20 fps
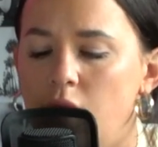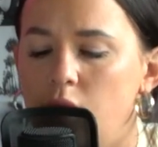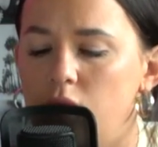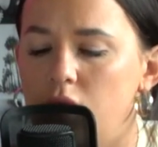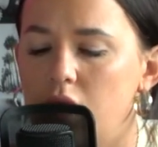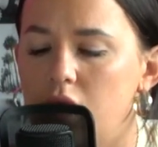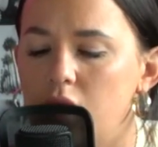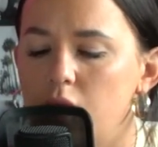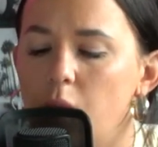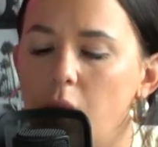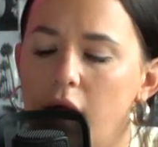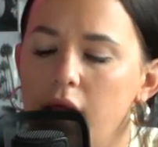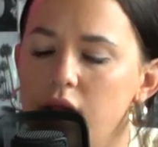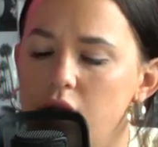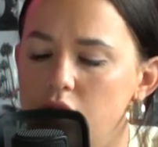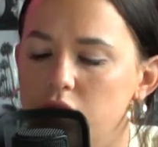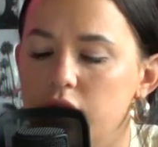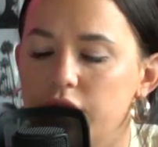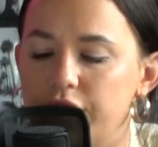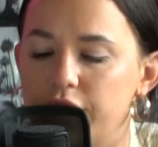Well, while
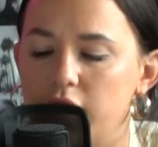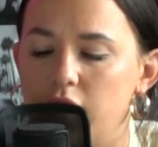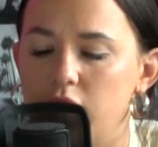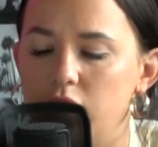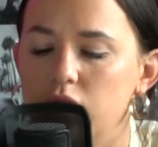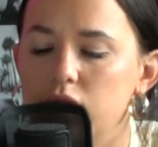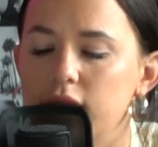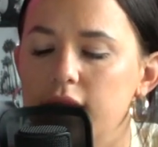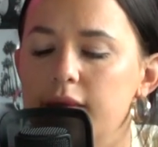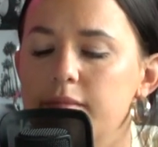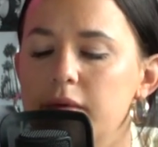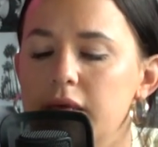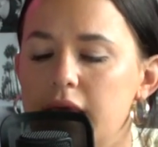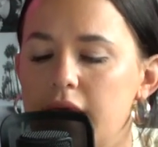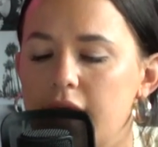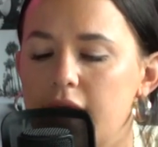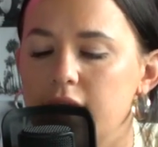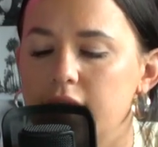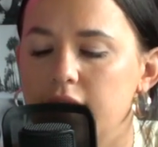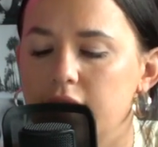on the phone, they
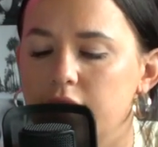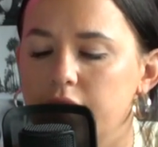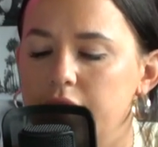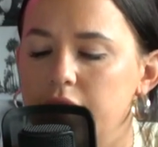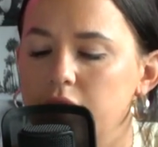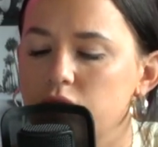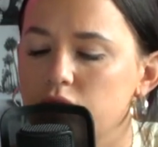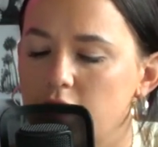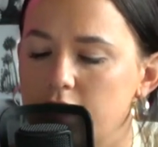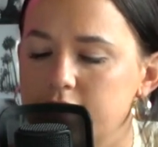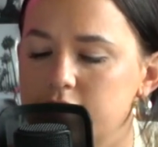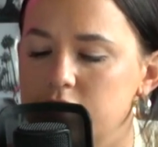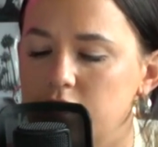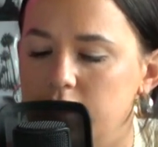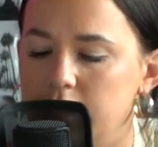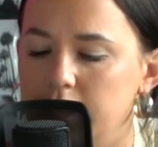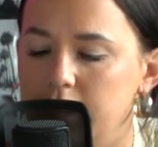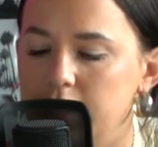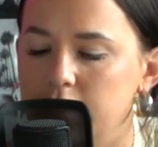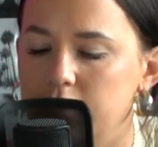began hearing
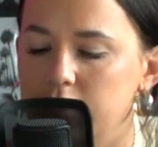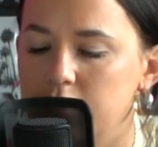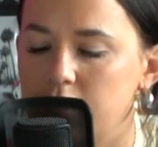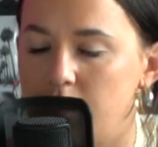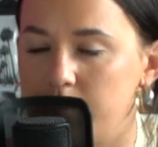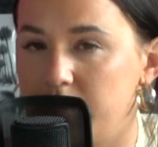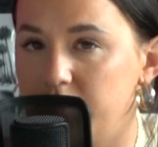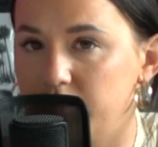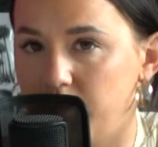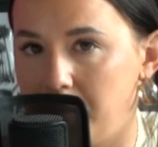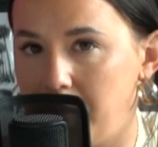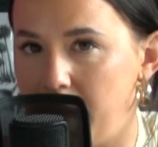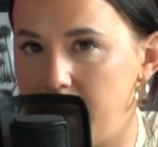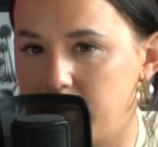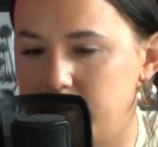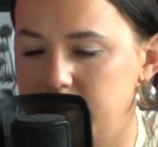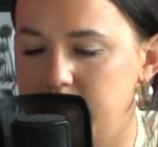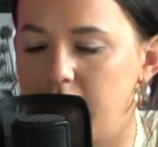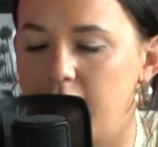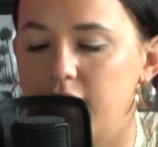rustling coming from
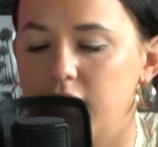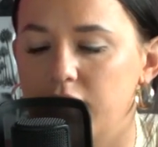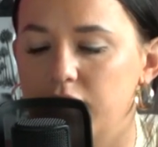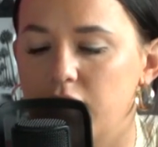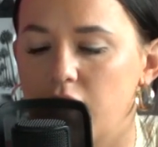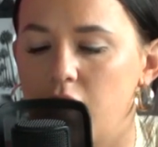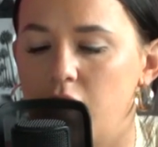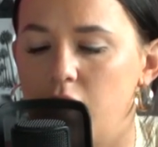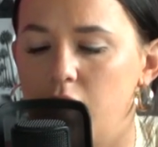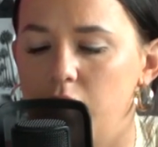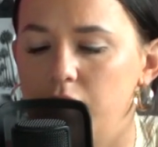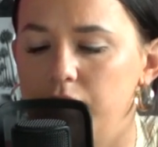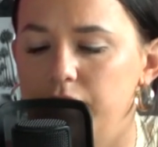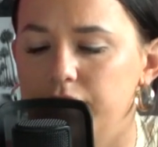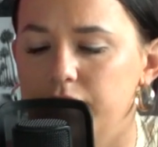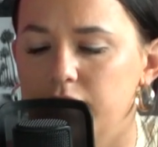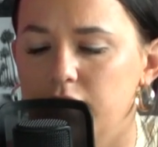outside of the home.